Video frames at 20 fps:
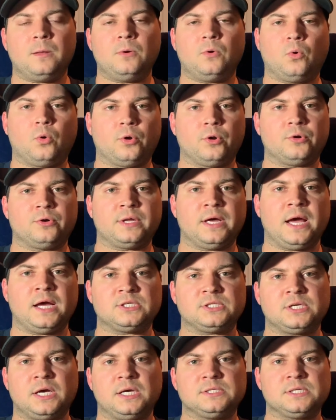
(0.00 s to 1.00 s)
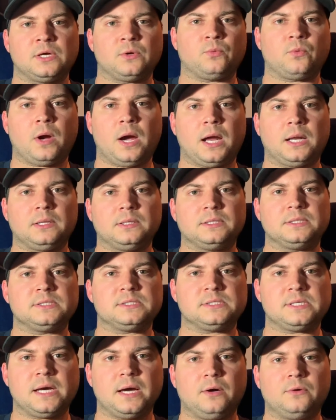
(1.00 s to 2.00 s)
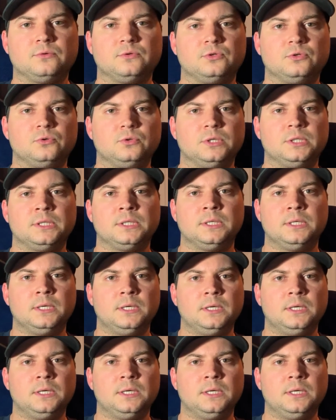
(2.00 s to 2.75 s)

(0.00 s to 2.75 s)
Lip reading: or your dash has a rattling sound to it.